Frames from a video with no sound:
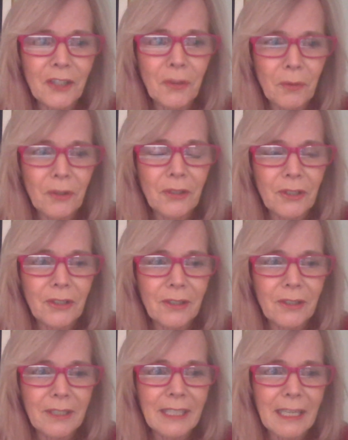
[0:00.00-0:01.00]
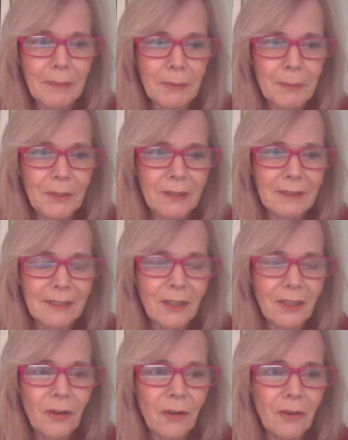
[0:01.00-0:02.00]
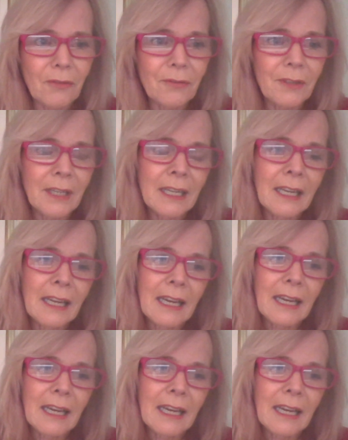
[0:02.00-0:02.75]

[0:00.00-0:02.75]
what you're capable of?